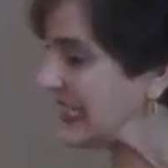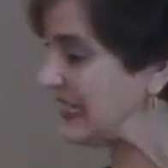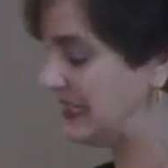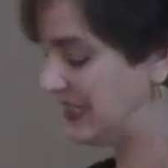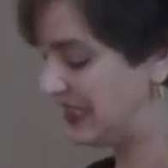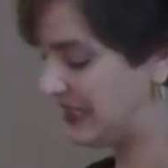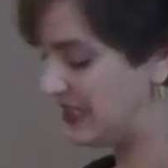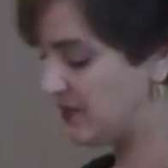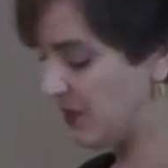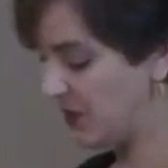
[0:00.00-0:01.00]
then that
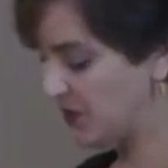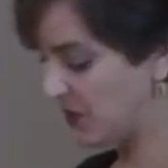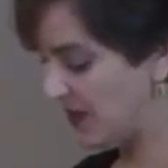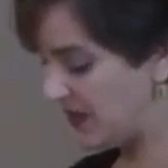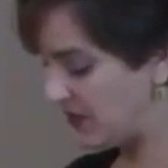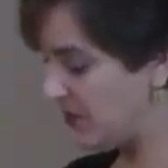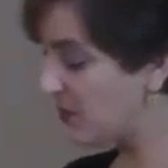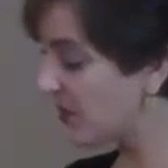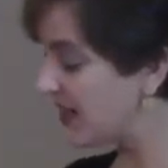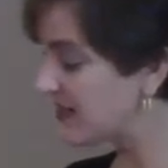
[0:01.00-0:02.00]
these bulls were meant to
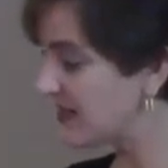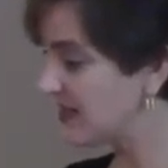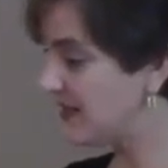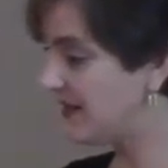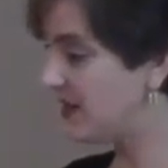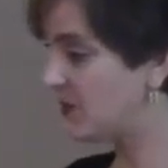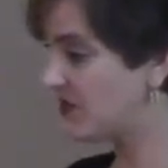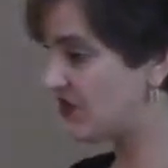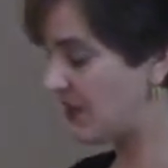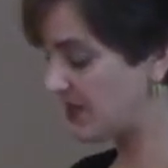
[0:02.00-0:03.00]
impress Assyria
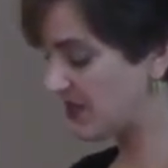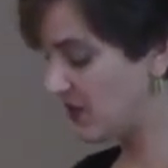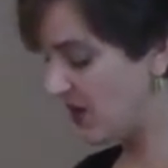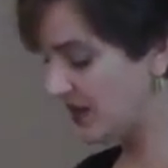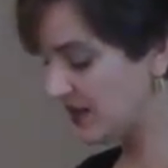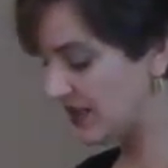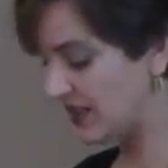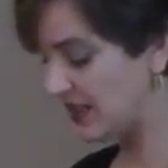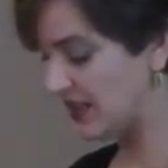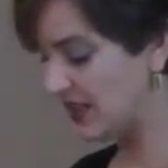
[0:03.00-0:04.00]
with Jemmeh's
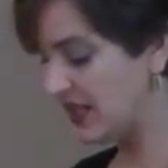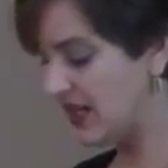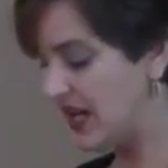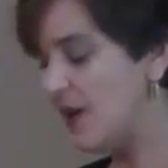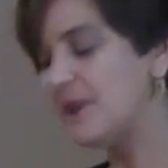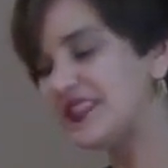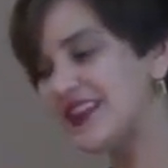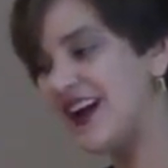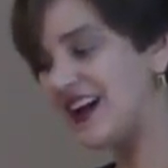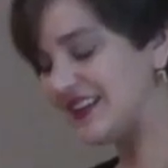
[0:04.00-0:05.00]
loyalty.
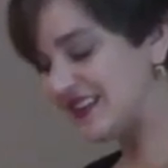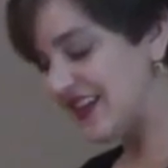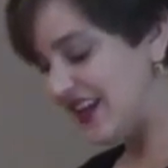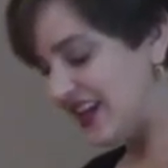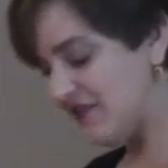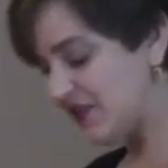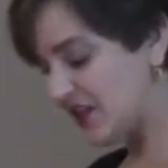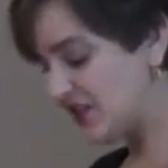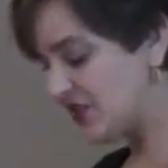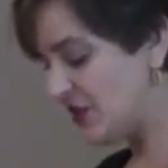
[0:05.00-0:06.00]
Besides, if the
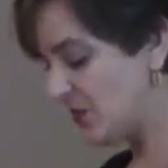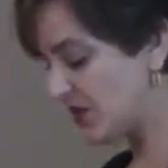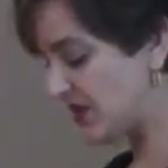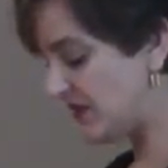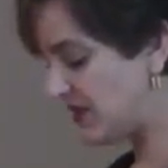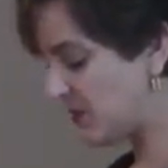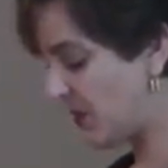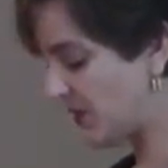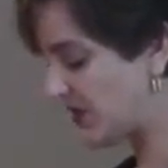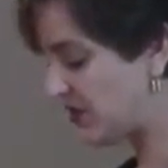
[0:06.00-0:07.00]
consumers of these
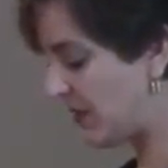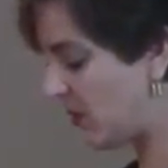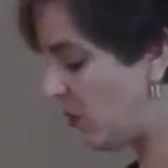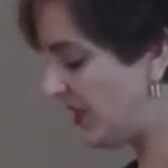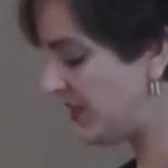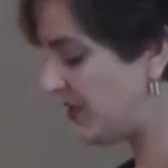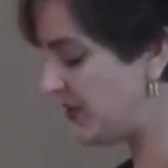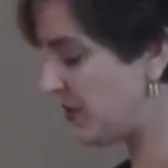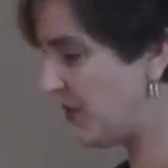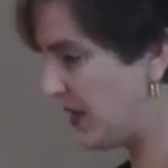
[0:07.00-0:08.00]
bowls at Jemmeh wanted
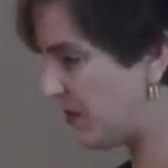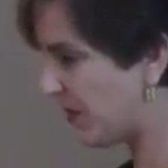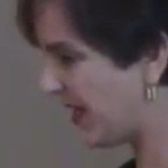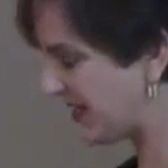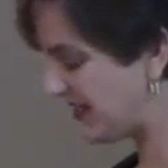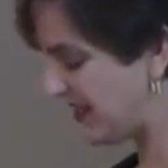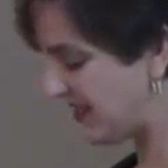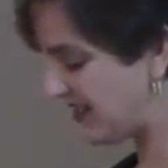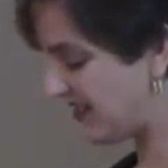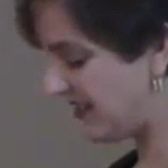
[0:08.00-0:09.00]
to impress the
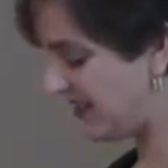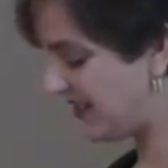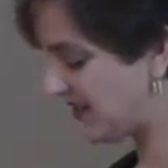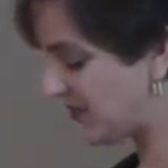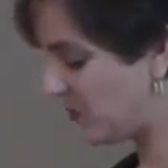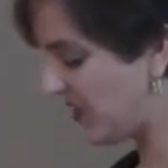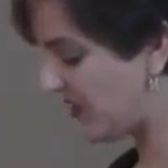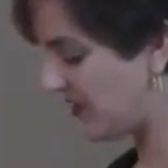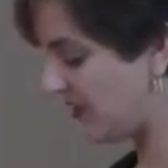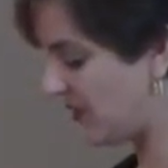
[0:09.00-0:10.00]
Assyrians
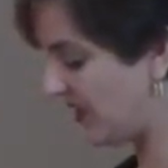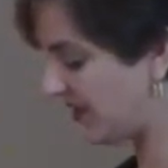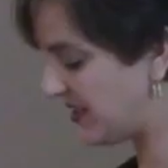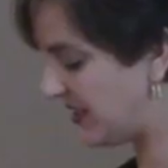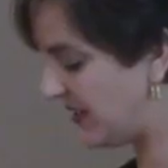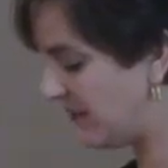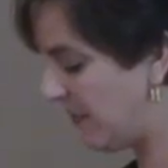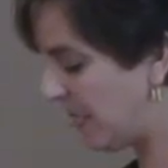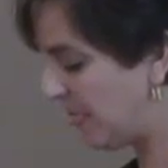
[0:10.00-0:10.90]
with their loyalty,